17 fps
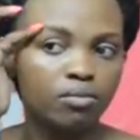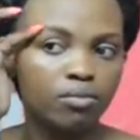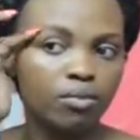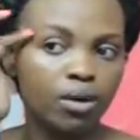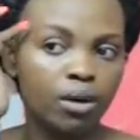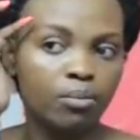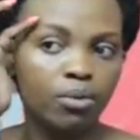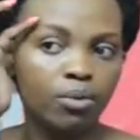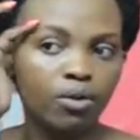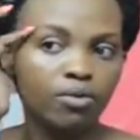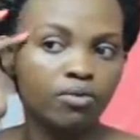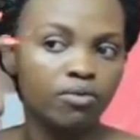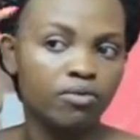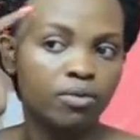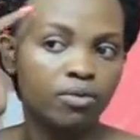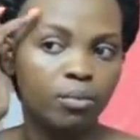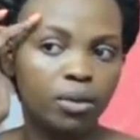wipe off
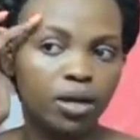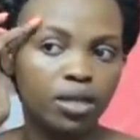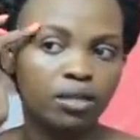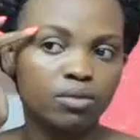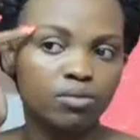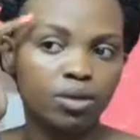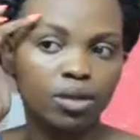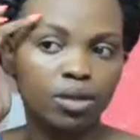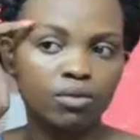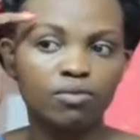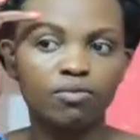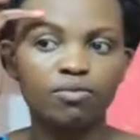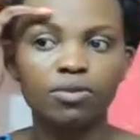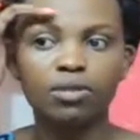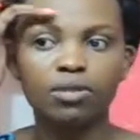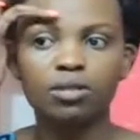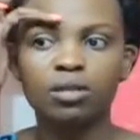the parts where you
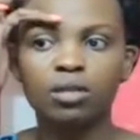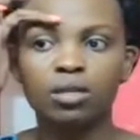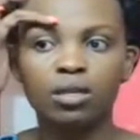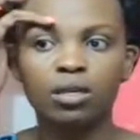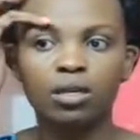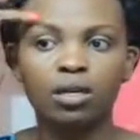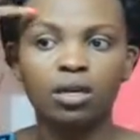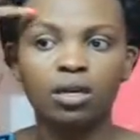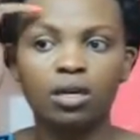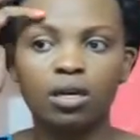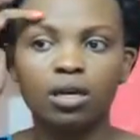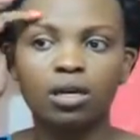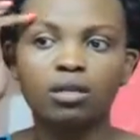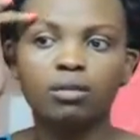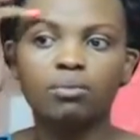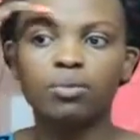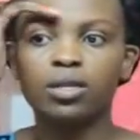feel
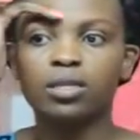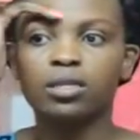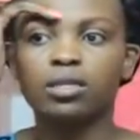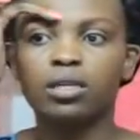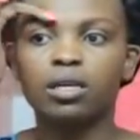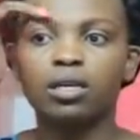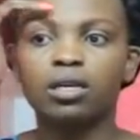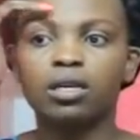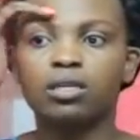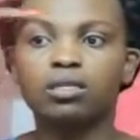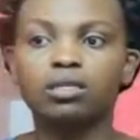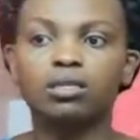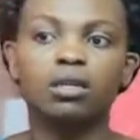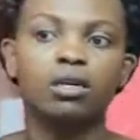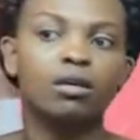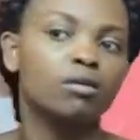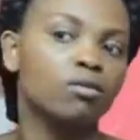the pencil
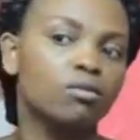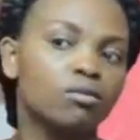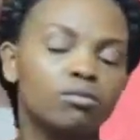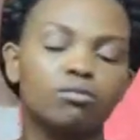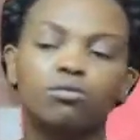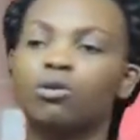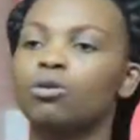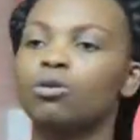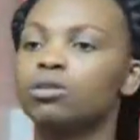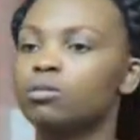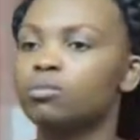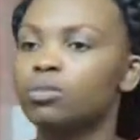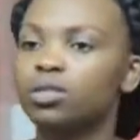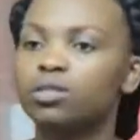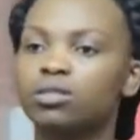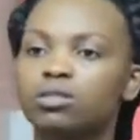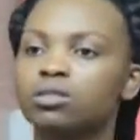has gone a
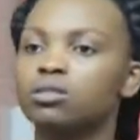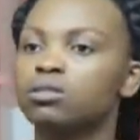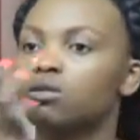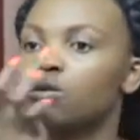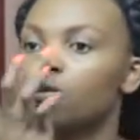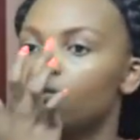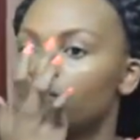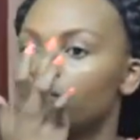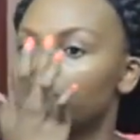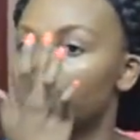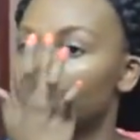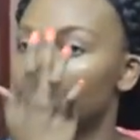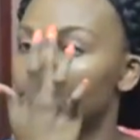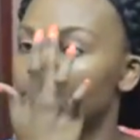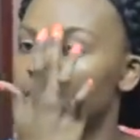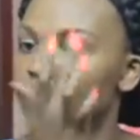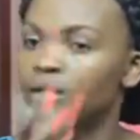bit
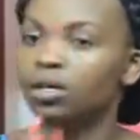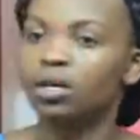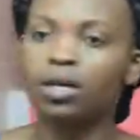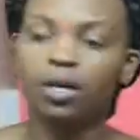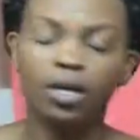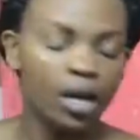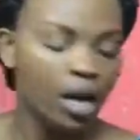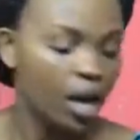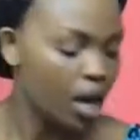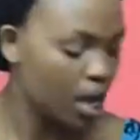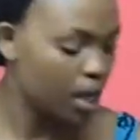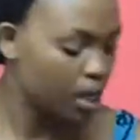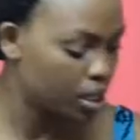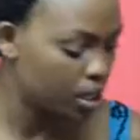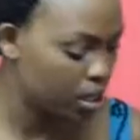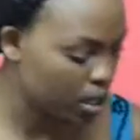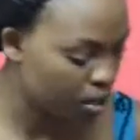overboard.
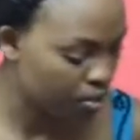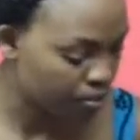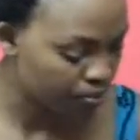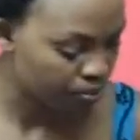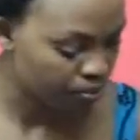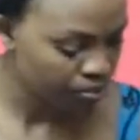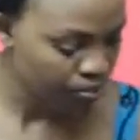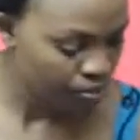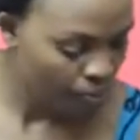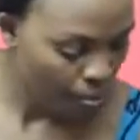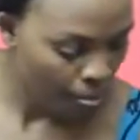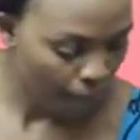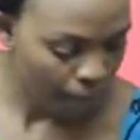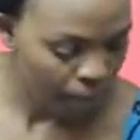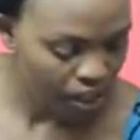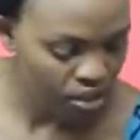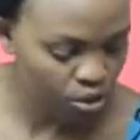And
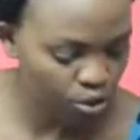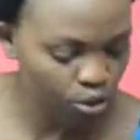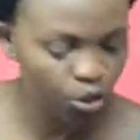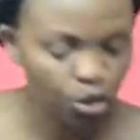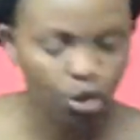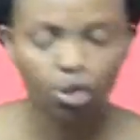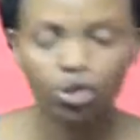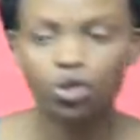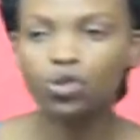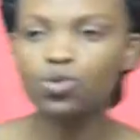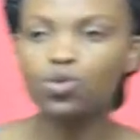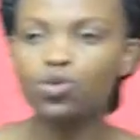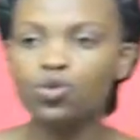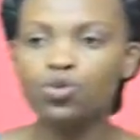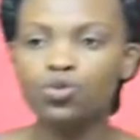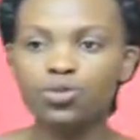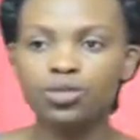it's also good to
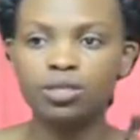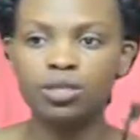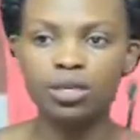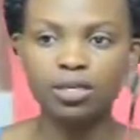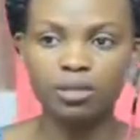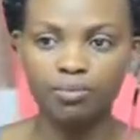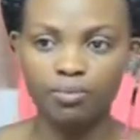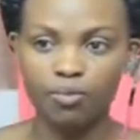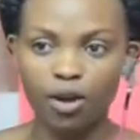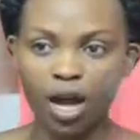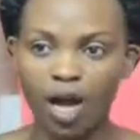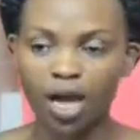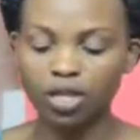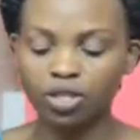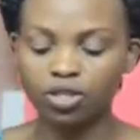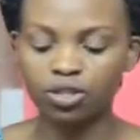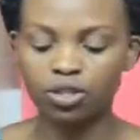use this
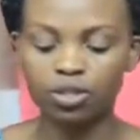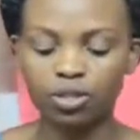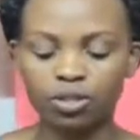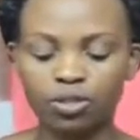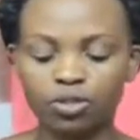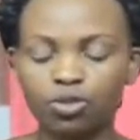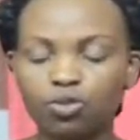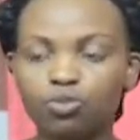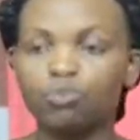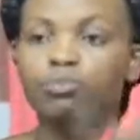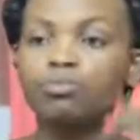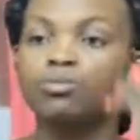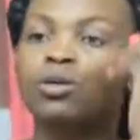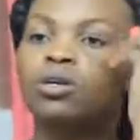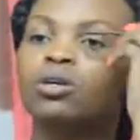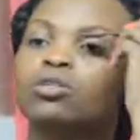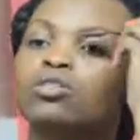brush to
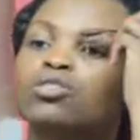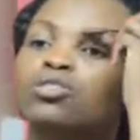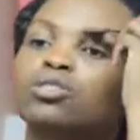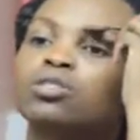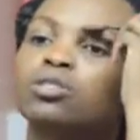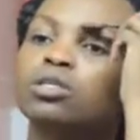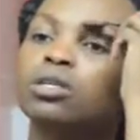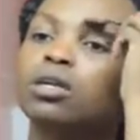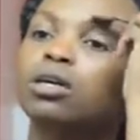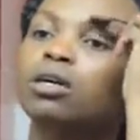just